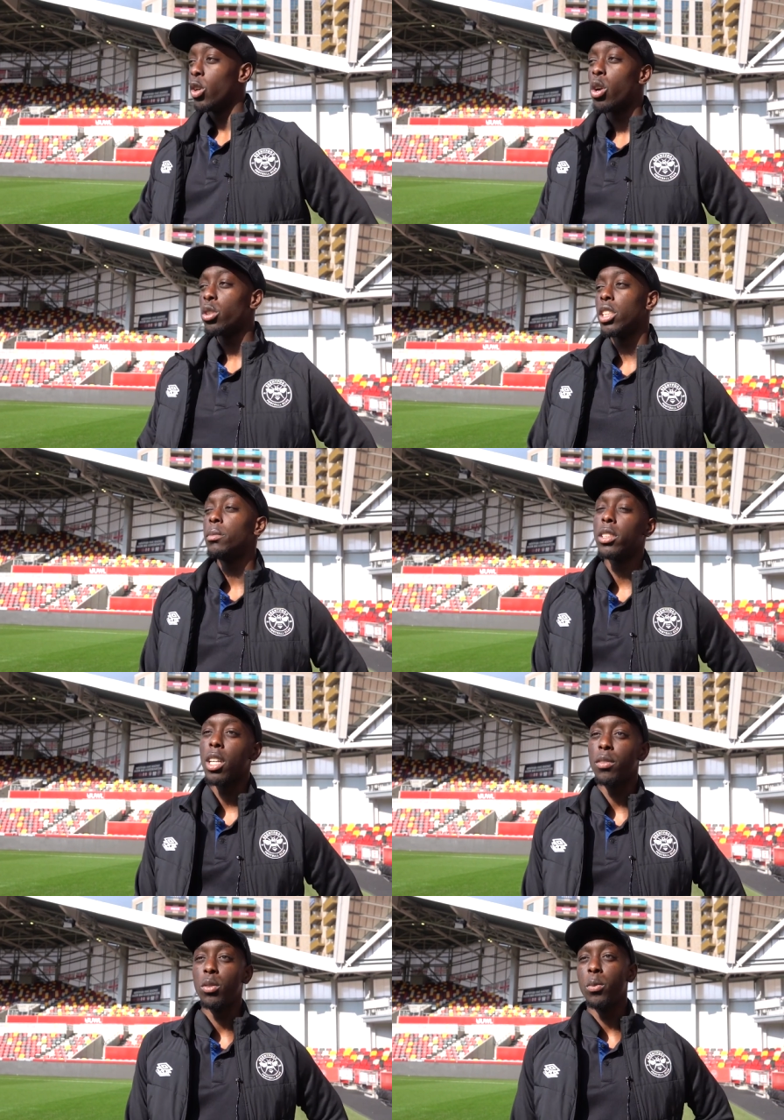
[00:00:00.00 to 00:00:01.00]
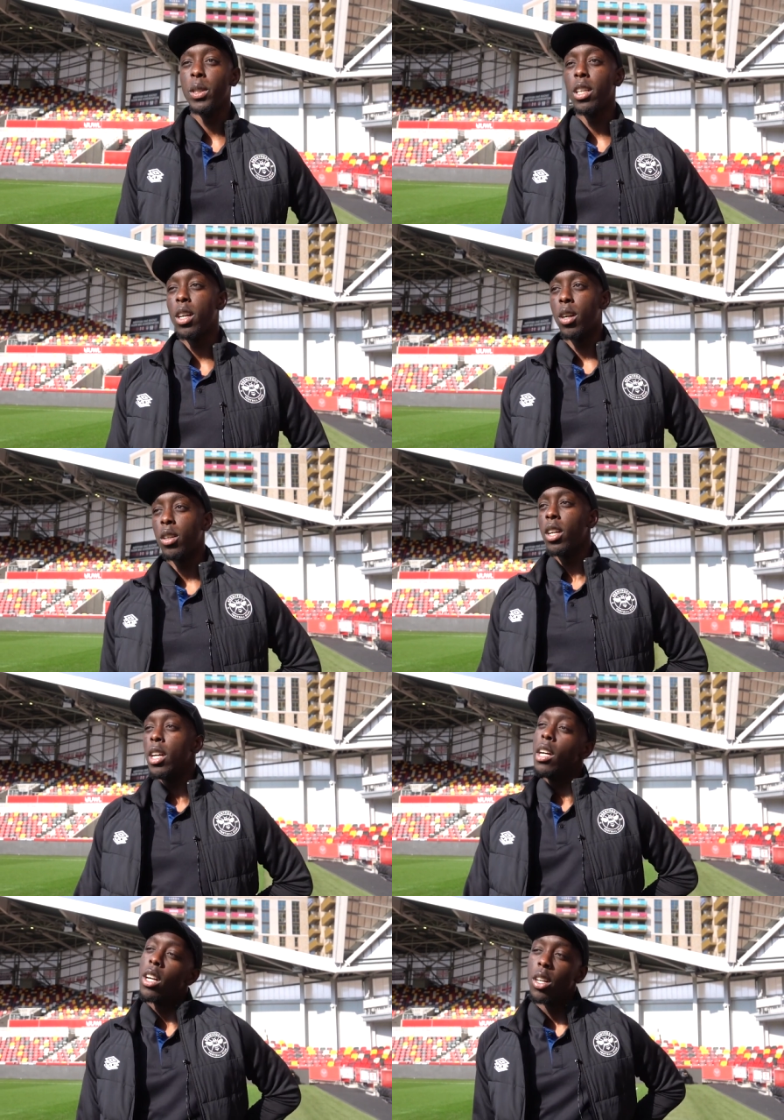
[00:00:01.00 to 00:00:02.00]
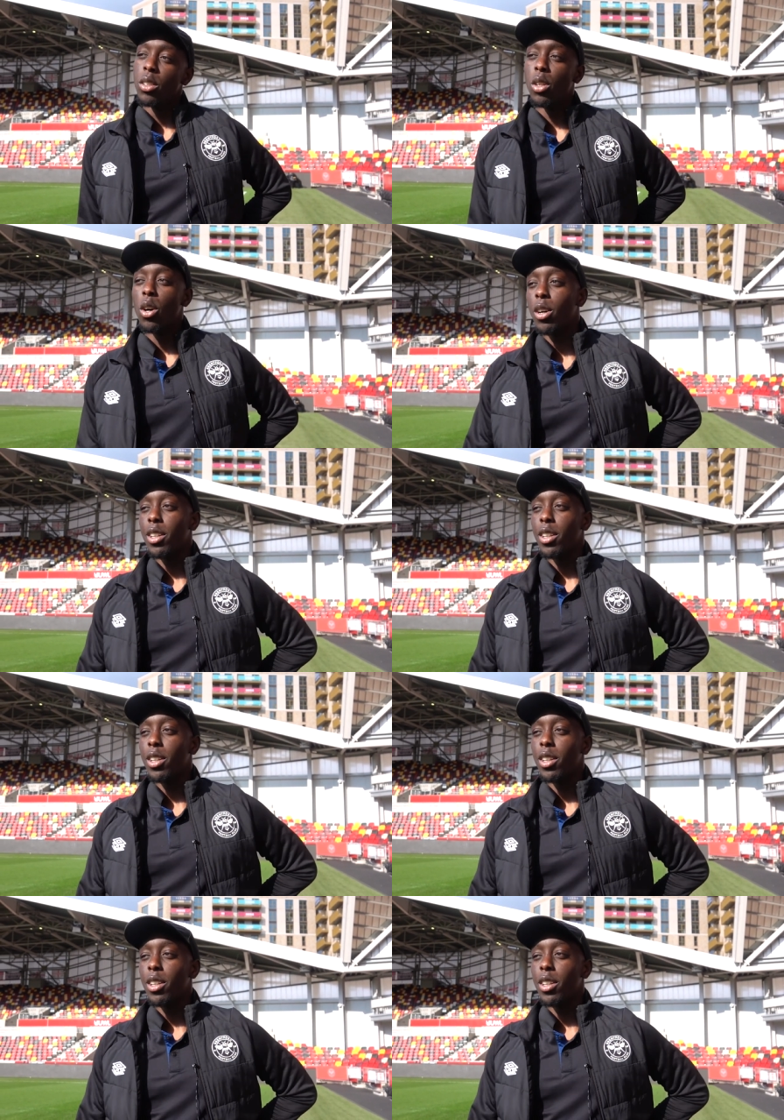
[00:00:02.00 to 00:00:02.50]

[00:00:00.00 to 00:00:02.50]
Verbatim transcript: all the team deserves to be, and no